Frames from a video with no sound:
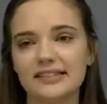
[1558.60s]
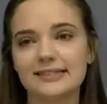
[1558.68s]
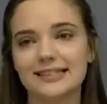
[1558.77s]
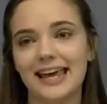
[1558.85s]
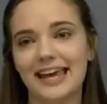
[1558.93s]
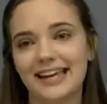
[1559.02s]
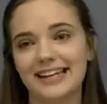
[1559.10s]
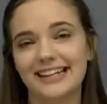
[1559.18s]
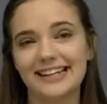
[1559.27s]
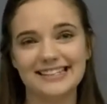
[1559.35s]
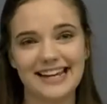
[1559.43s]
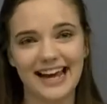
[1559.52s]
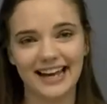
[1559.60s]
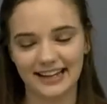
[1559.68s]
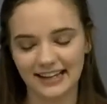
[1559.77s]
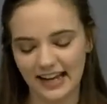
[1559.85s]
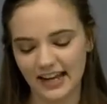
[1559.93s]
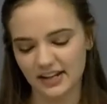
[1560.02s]
can attack
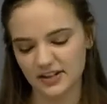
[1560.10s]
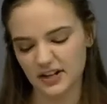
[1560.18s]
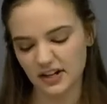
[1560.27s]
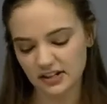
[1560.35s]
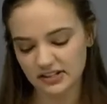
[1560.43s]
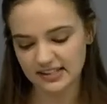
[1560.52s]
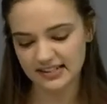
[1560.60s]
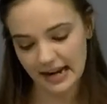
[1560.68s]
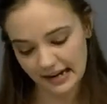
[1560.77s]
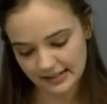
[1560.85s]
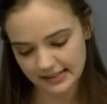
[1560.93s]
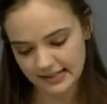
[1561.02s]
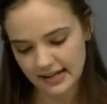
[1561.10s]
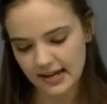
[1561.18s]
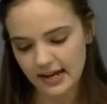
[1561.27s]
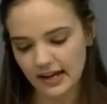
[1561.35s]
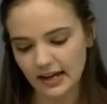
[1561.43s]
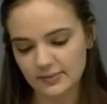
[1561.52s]
and hurt snakes.
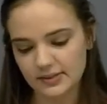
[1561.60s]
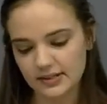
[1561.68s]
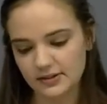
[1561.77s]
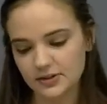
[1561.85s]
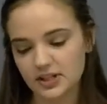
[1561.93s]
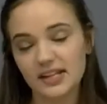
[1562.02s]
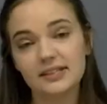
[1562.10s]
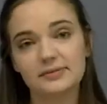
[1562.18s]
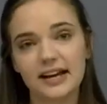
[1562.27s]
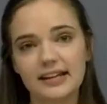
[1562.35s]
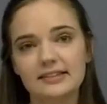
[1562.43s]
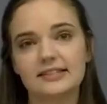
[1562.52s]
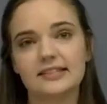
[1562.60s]
So she eats rats.